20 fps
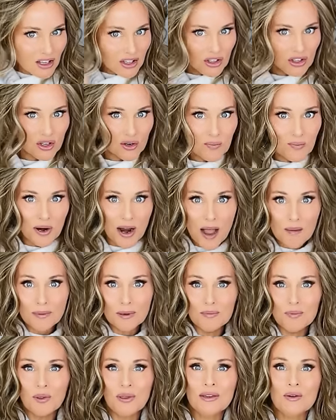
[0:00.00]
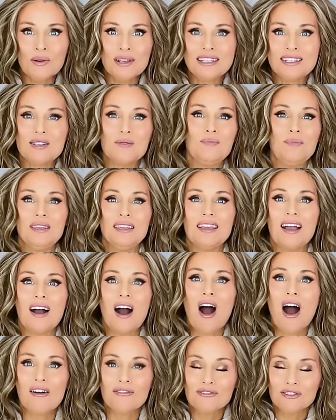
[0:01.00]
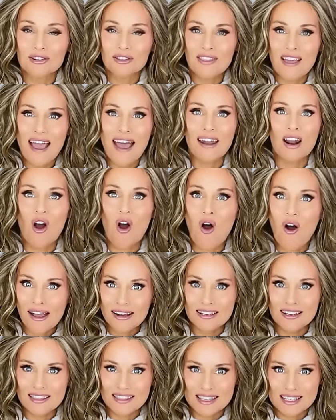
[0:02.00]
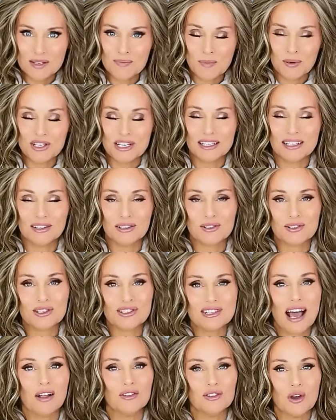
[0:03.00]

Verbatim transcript: you're probably going to be offered that on this particular style.